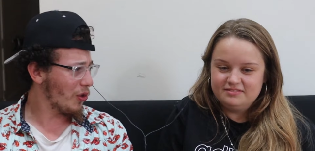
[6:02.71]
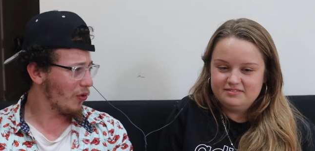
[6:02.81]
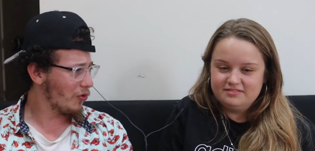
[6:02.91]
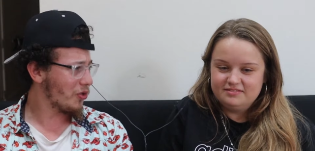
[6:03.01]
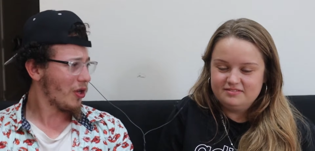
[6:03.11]

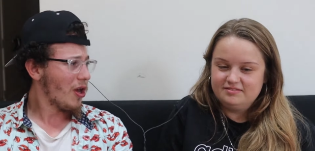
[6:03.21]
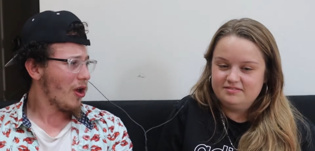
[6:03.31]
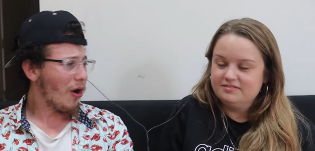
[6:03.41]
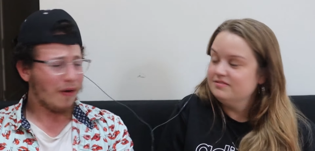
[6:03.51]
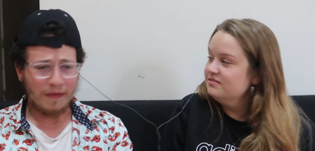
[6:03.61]
Speaker 1: Jews
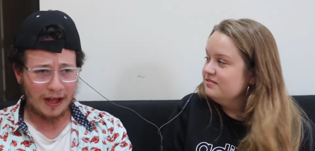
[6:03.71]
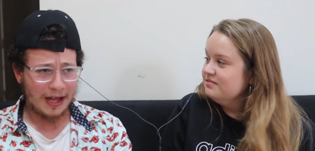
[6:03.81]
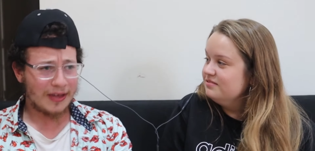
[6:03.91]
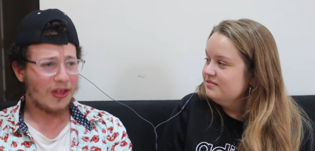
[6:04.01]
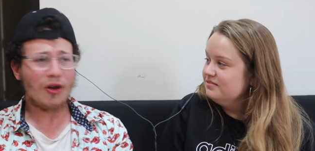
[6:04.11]
are
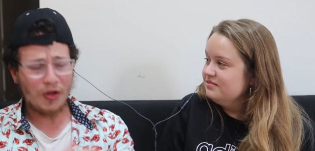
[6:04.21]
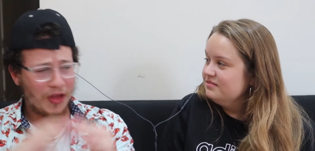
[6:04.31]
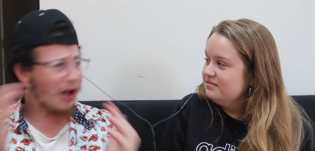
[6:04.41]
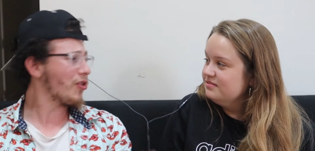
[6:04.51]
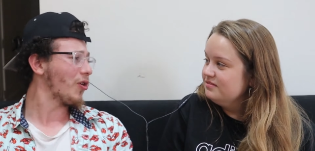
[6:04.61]
flying there
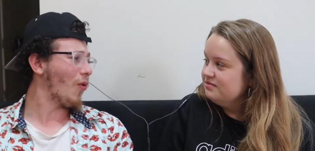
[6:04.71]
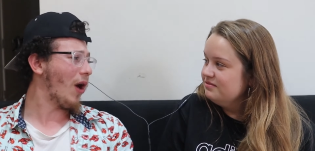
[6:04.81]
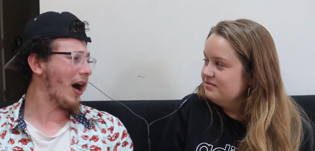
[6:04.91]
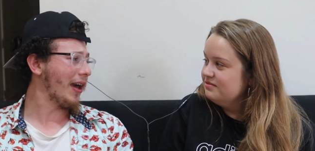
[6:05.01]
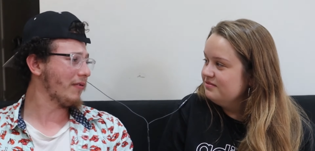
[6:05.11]
without their
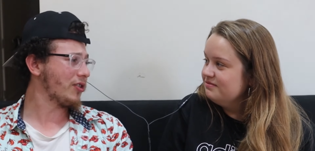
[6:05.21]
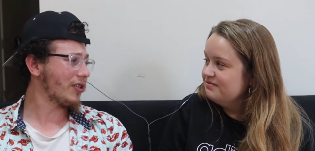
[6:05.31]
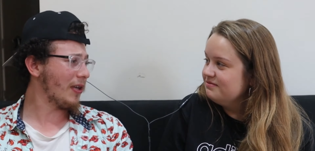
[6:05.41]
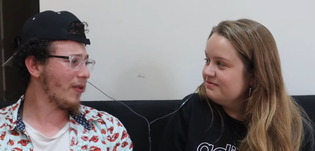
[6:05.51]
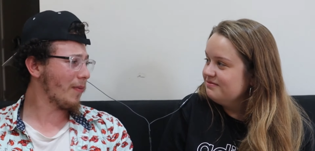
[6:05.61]

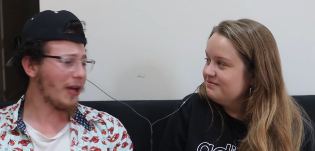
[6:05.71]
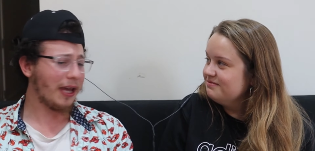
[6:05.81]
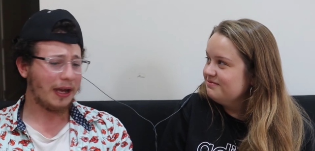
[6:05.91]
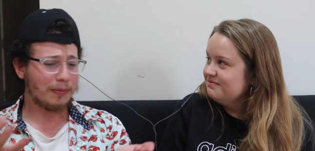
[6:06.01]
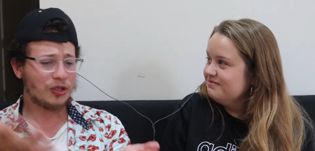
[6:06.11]
wives and they're
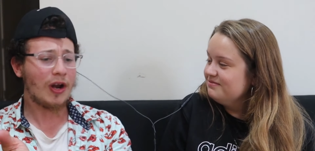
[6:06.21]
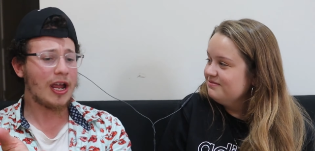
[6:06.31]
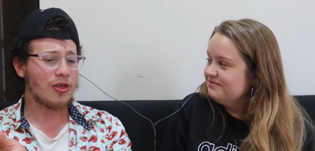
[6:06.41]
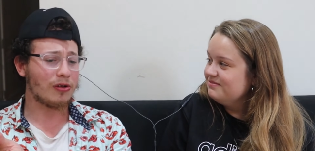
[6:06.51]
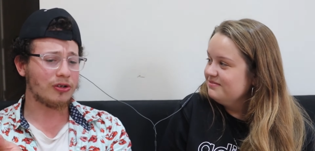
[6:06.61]
picking up
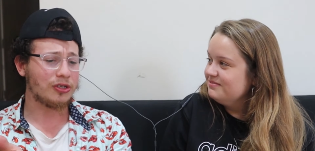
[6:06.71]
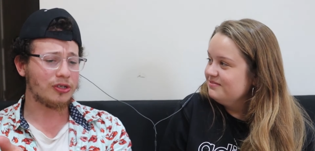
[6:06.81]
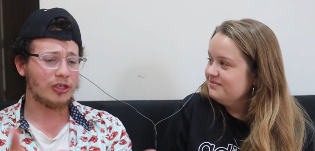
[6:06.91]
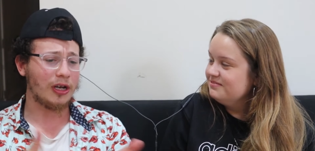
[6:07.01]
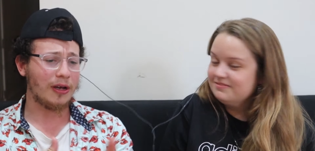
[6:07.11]
strangers
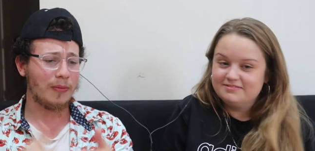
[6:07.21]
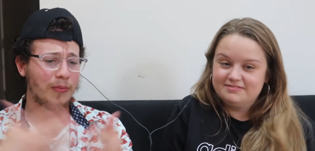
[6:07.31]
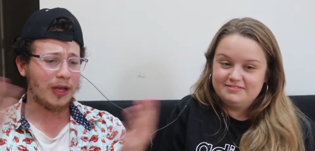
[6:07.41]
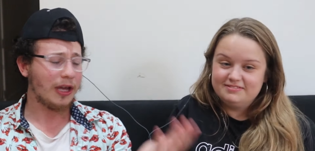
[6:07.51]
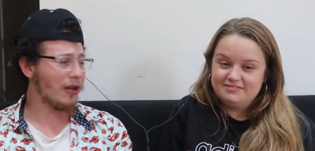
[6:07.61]
to
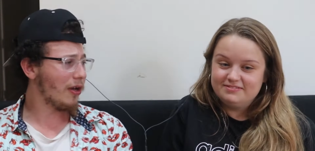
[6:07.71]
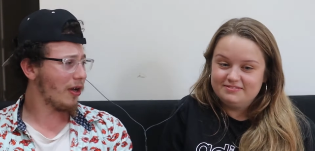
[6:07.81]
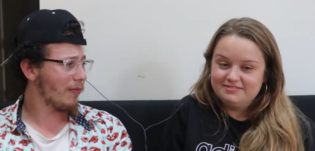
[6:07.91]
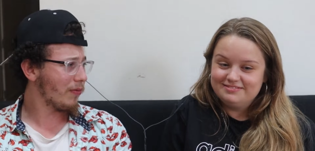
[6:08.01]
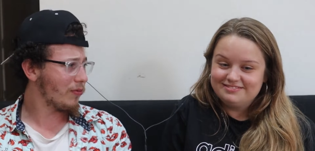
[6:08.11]
be in a,
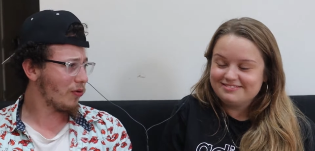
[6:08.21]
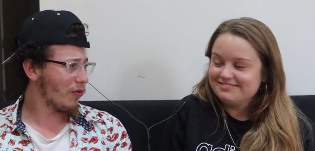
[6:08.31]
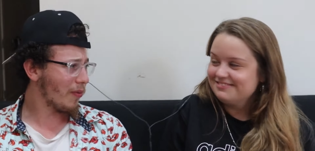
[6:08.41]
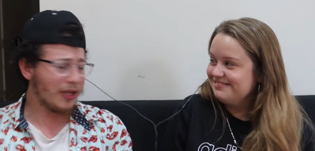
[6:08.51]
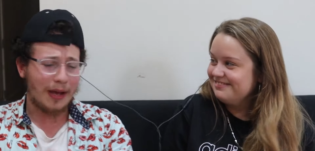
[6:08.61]
a
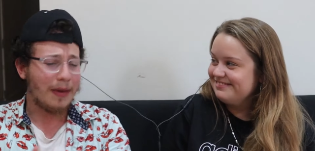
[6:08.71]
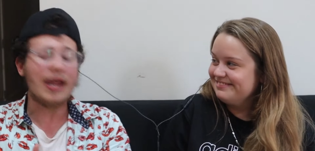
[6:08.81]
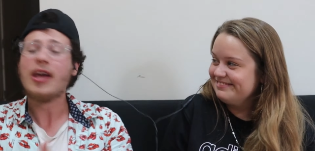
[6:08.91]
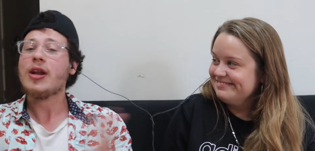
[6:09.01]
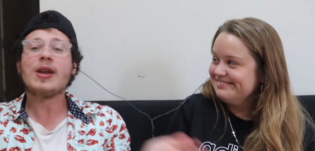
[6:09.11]
group of 10
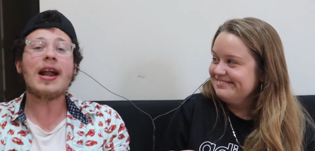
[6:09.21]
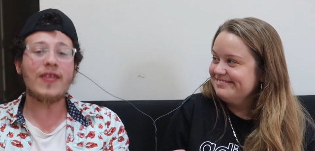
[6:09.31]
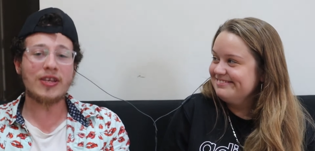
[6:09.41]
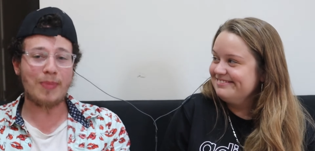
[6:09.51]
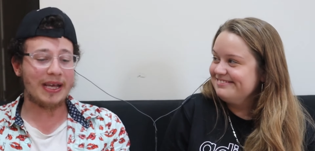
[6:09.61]
men. None
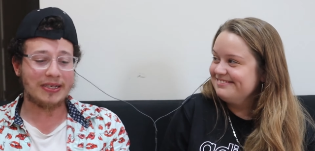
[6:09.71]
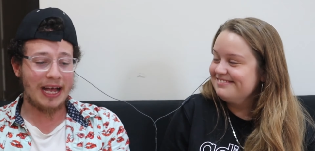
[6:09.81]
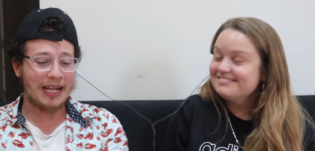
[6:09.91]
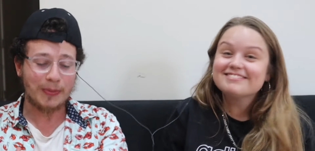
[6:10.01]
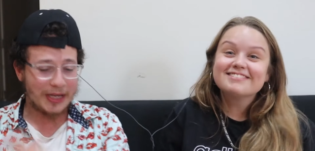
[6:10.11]
of this makes
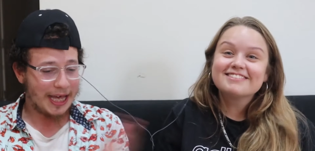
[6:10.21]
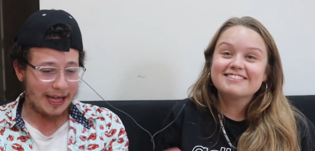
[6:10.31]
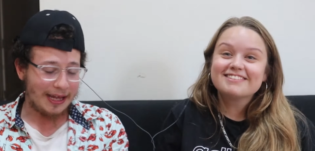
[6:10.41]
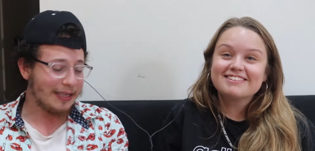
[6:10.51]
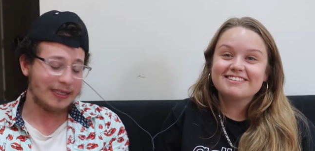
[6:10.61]
sense, but
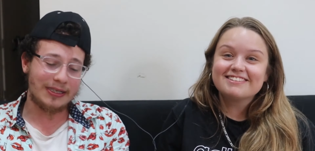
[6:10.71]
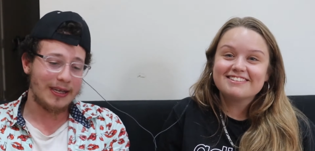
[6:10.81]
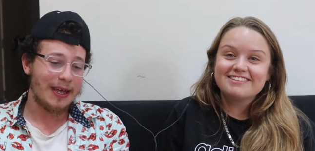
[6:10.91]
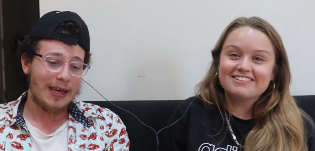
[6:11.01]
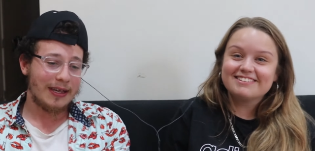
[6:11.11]
yet
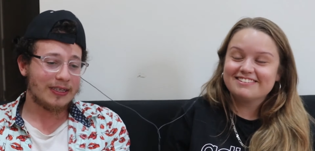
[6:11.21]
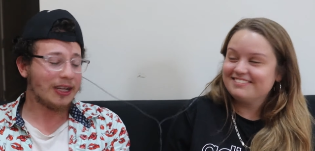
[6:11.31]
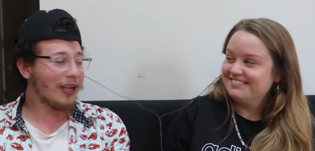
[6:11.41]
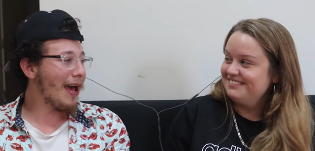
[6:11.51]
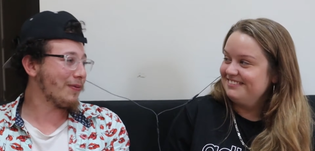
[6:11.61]
it's
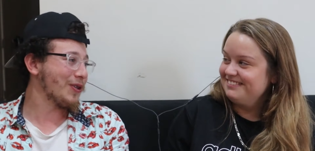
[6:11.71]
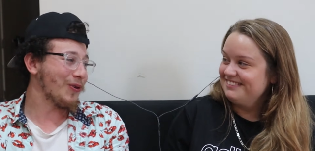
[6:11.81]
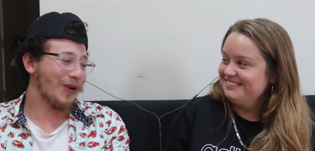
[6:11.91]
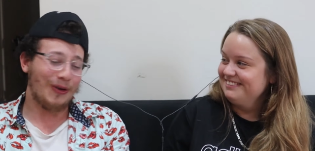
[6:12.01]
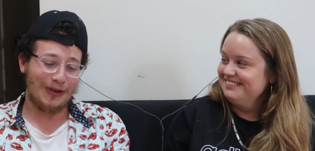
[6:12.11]
still
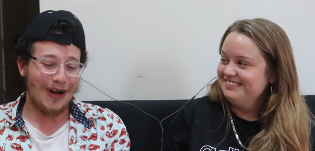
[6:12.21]
absolute gold